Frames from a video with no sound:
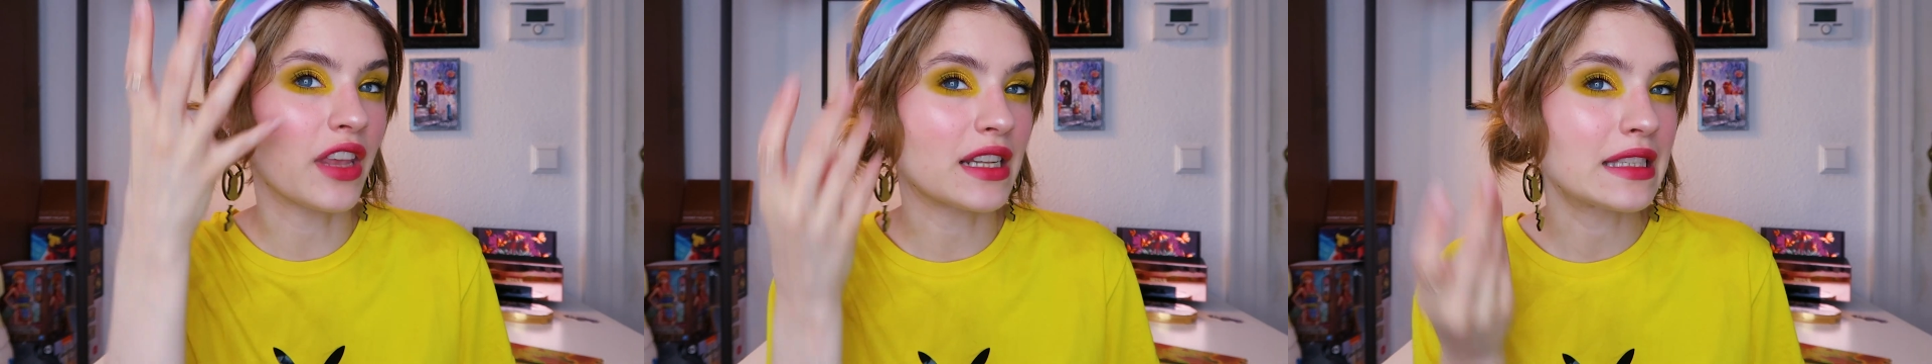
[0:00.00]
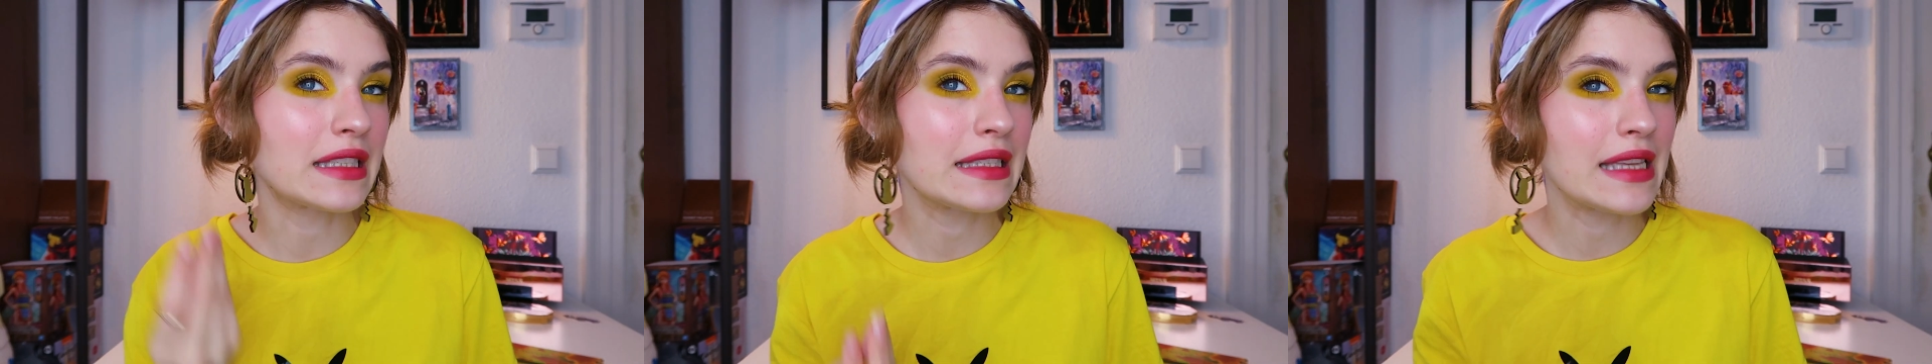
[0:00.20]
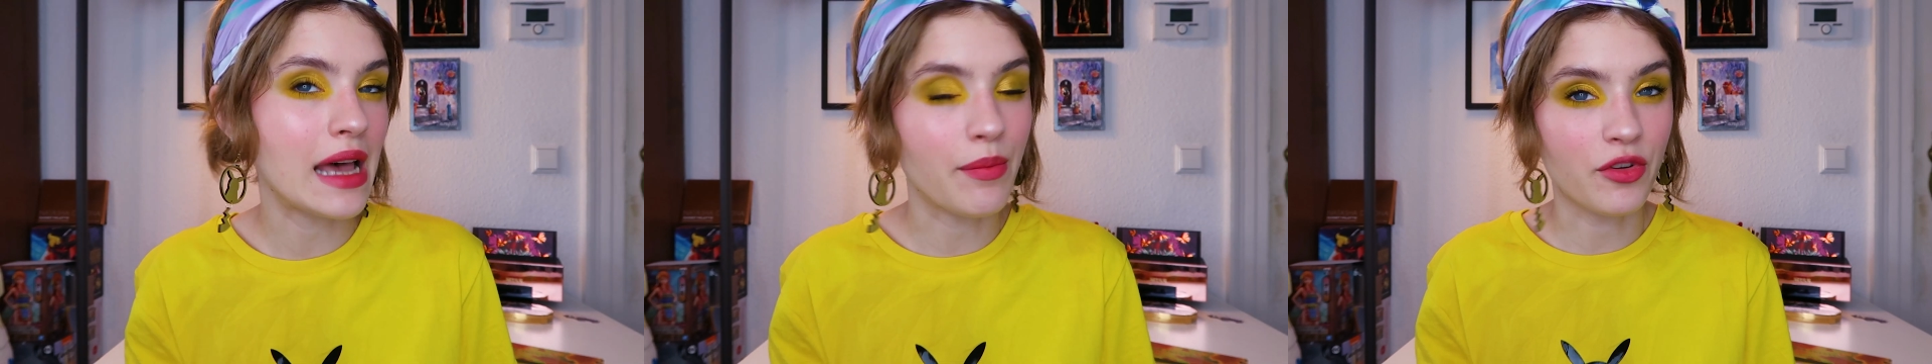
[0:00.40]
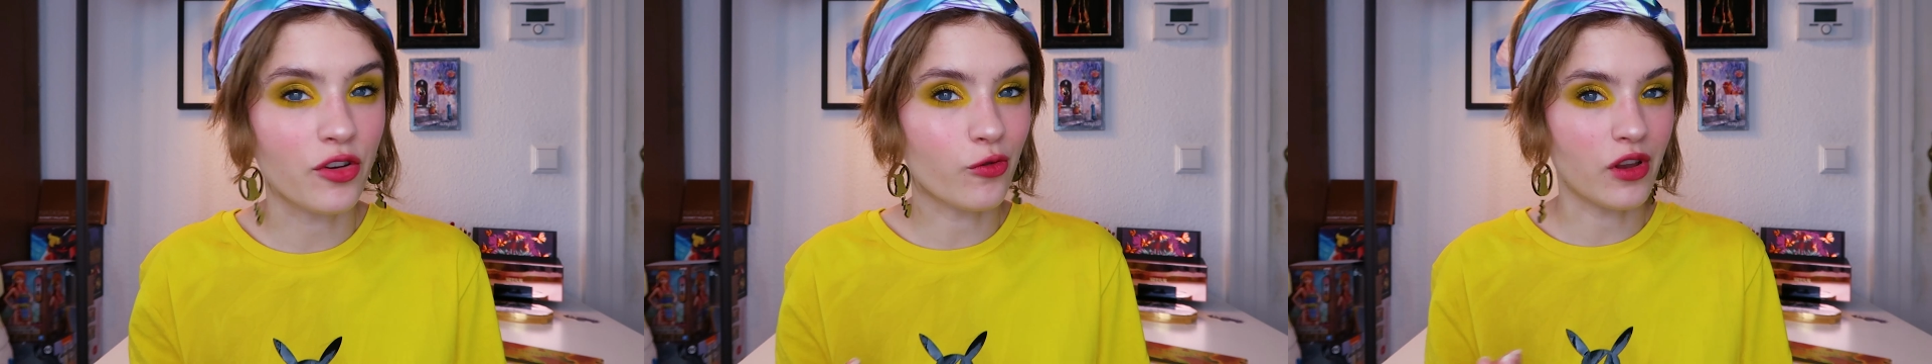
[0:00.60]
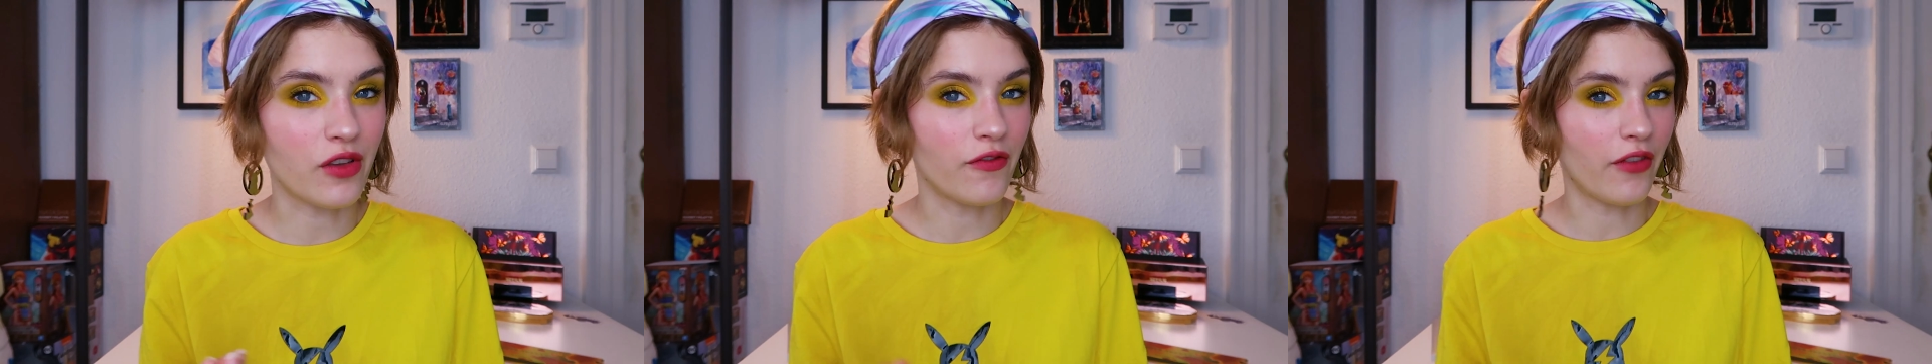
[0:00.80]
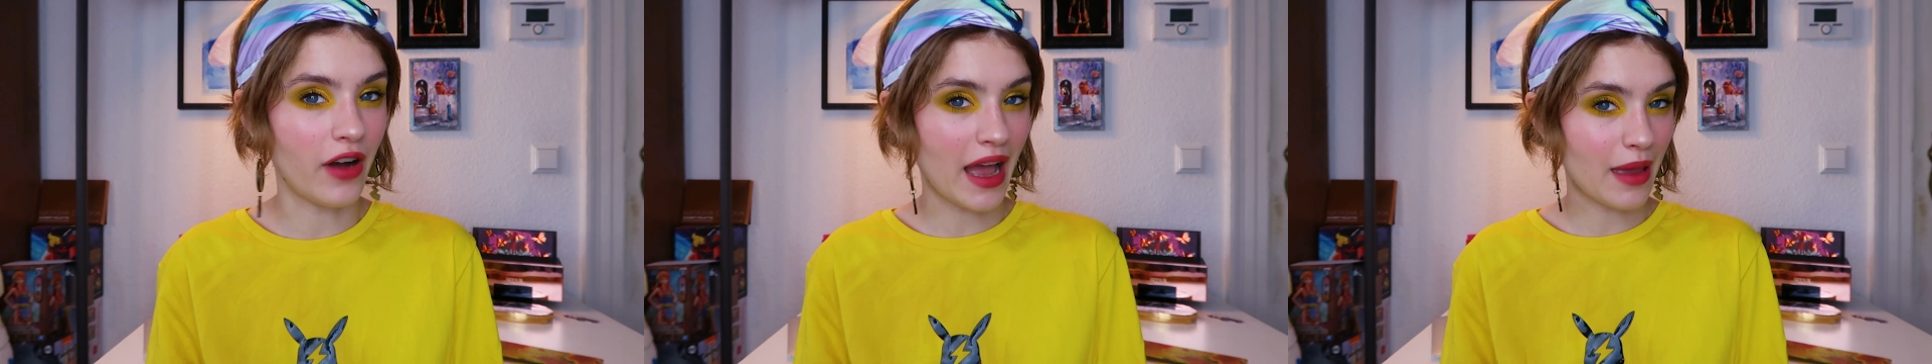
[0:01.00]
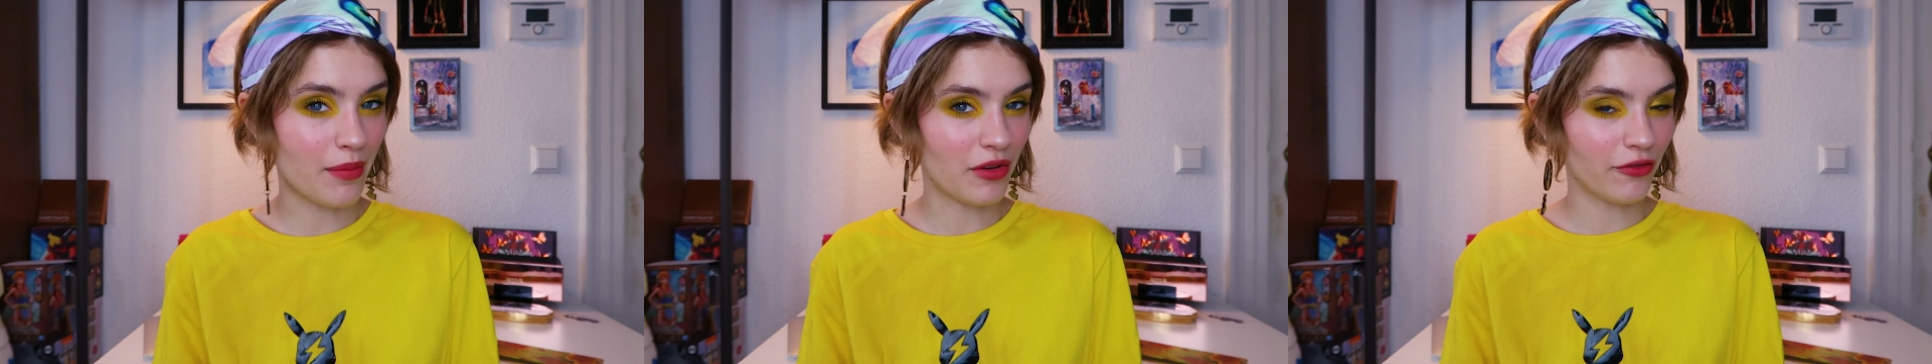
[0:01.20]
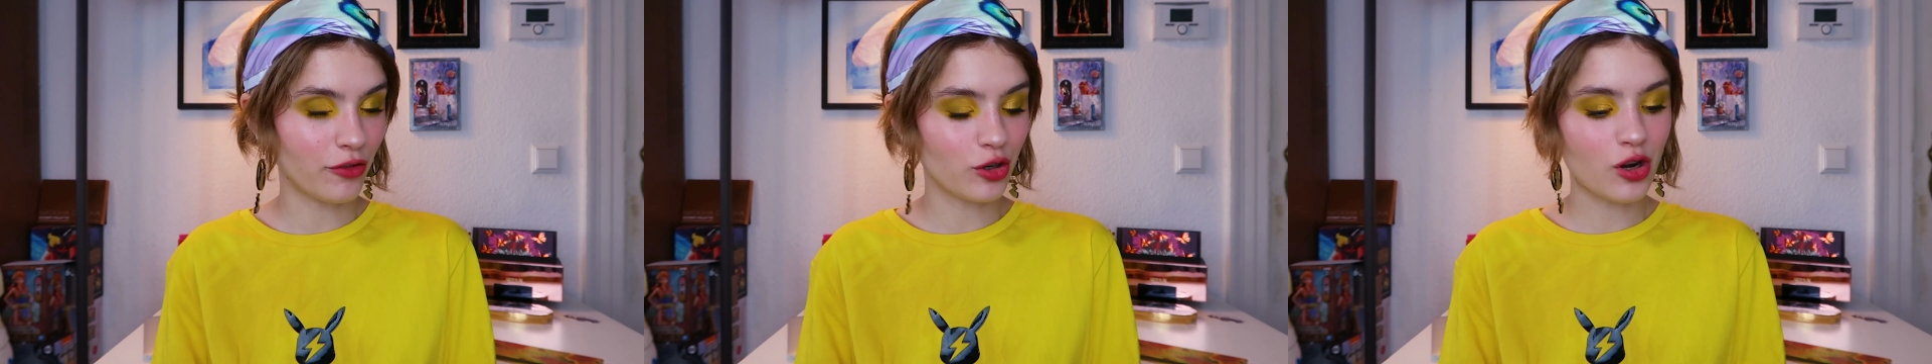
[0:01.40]
that summery
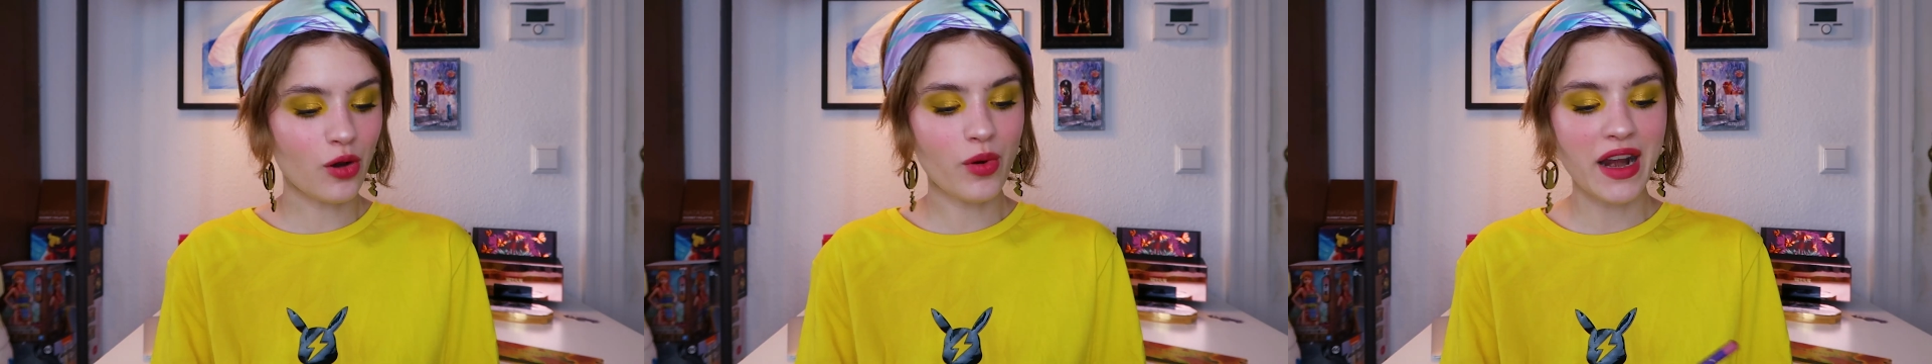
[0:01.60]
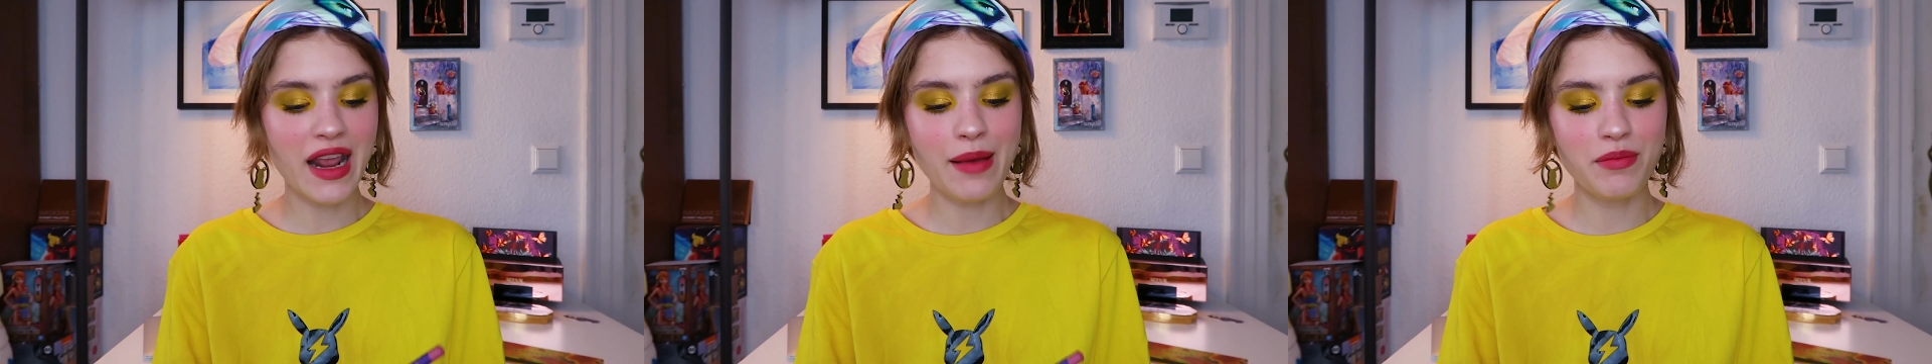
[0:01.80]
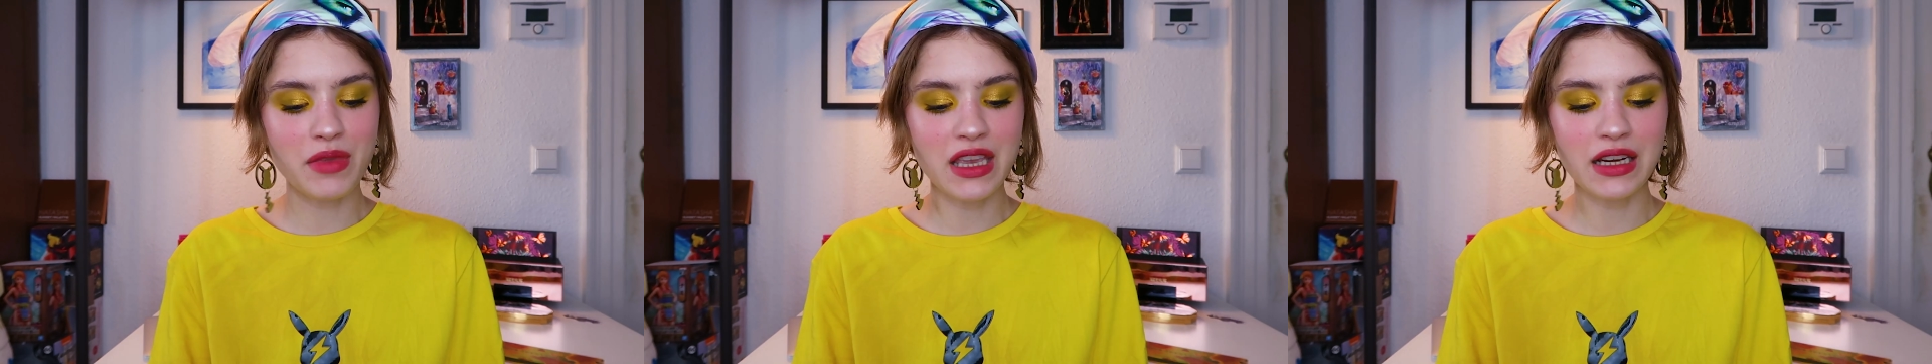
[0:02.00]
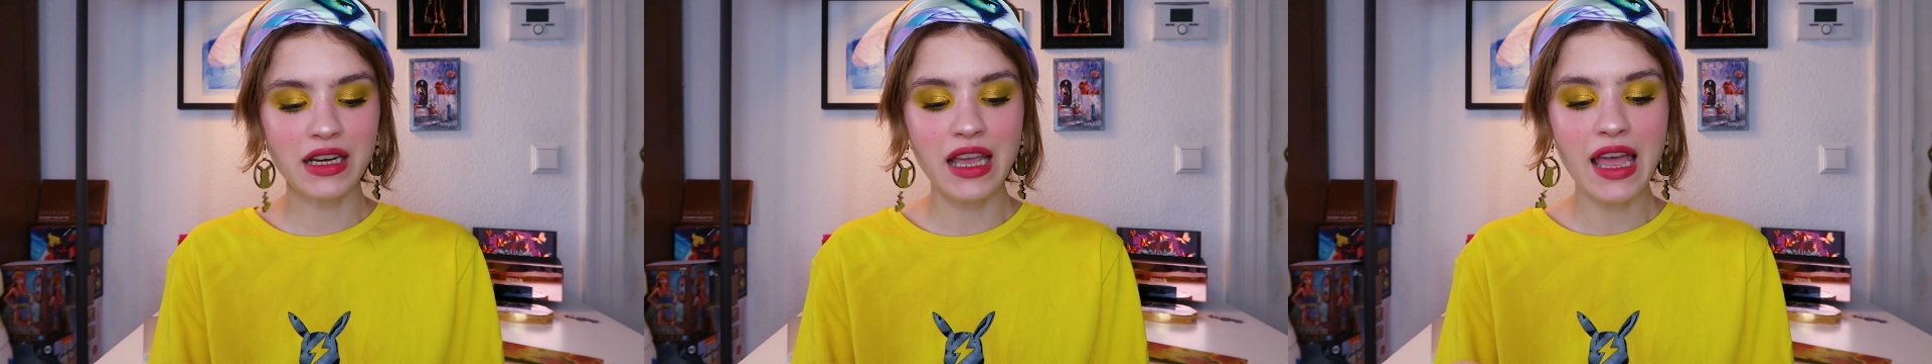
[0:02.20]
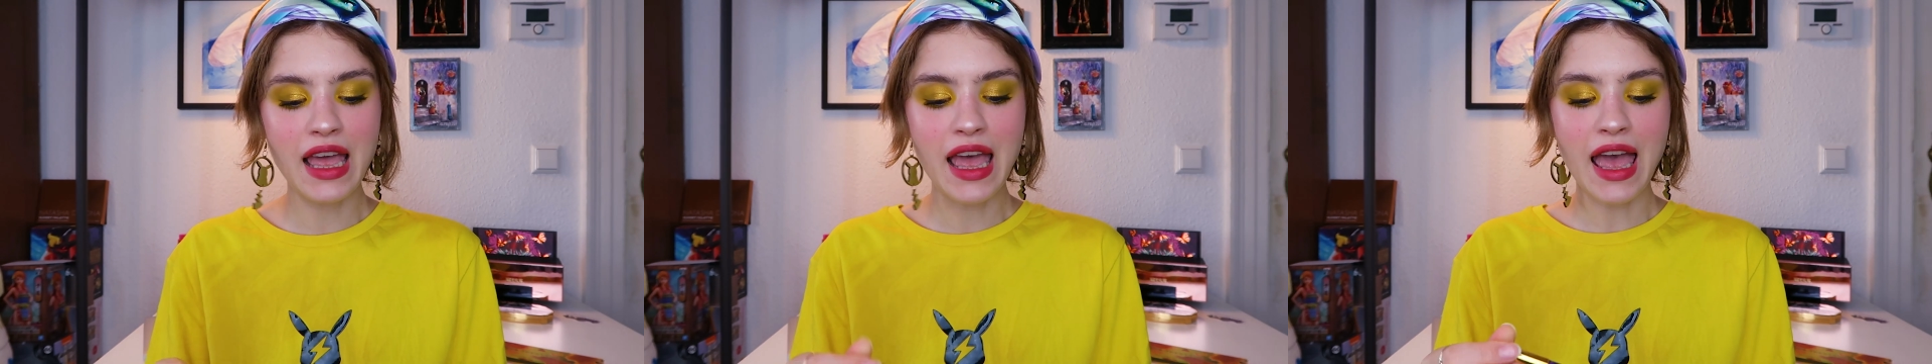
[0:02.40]
vibe, if you know what I mean.